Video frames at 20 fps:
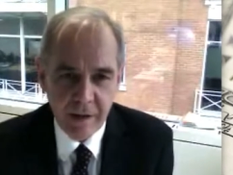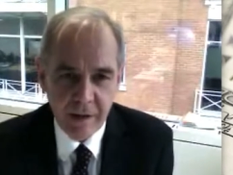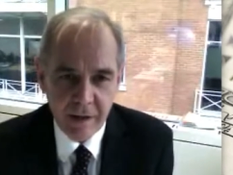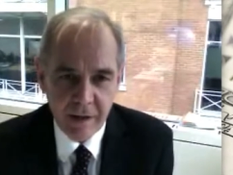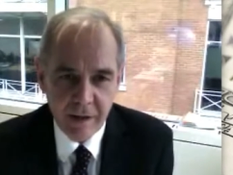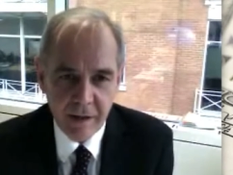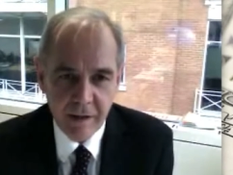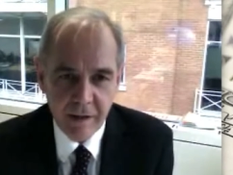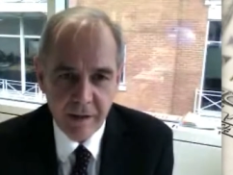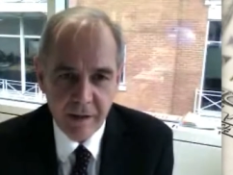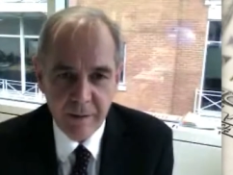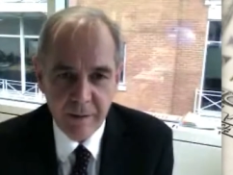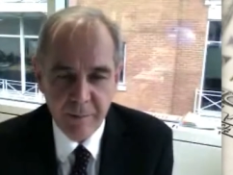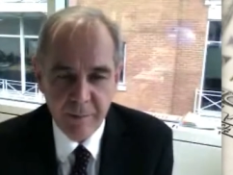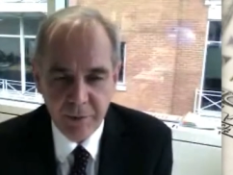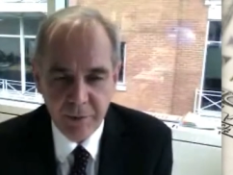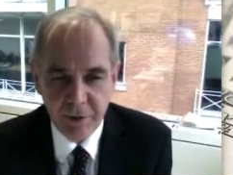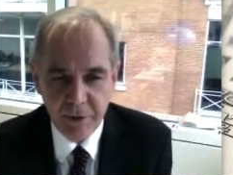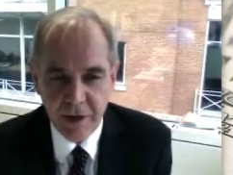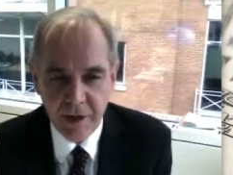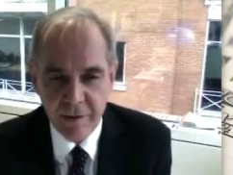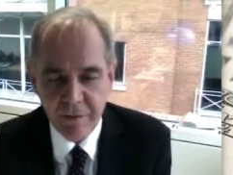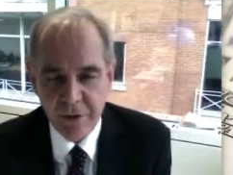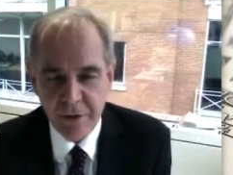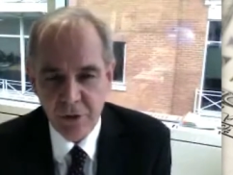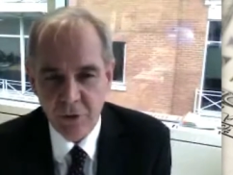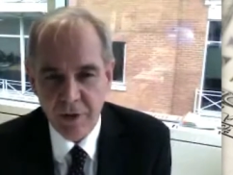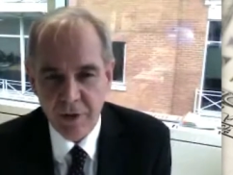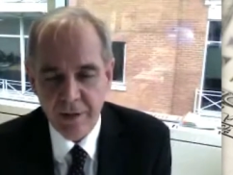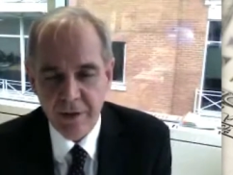um, you know having to
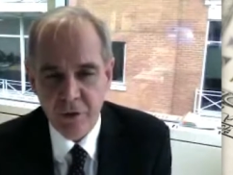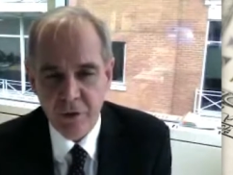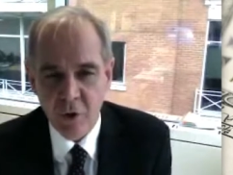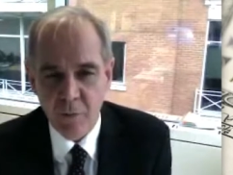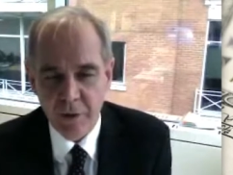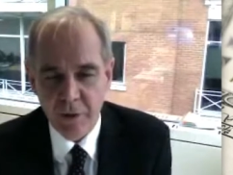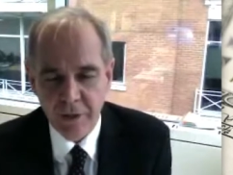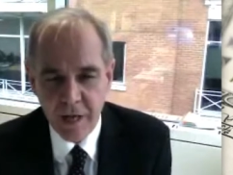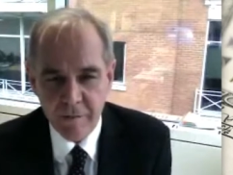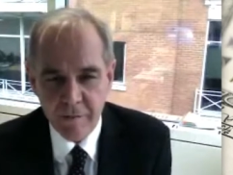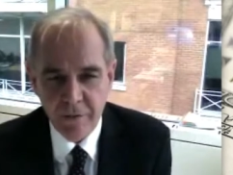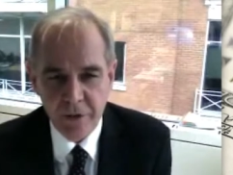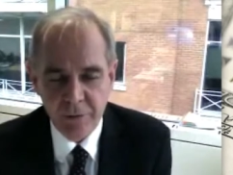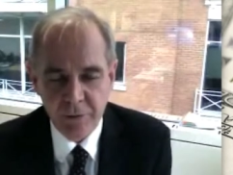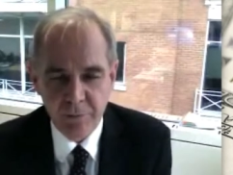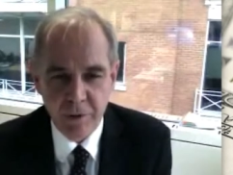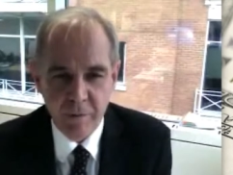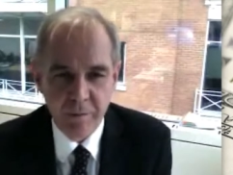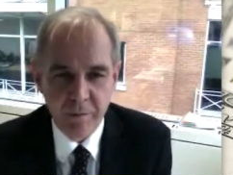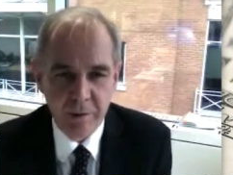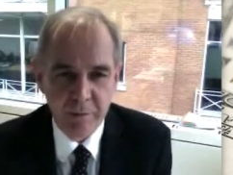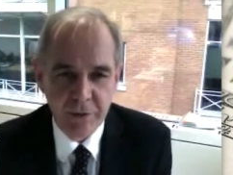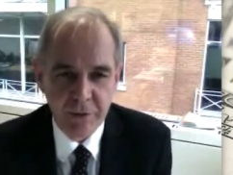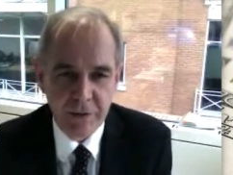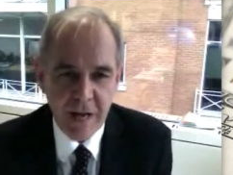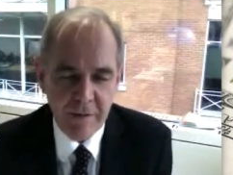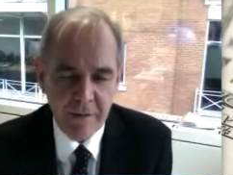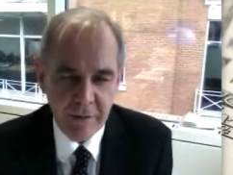sort out their corporate governance problems and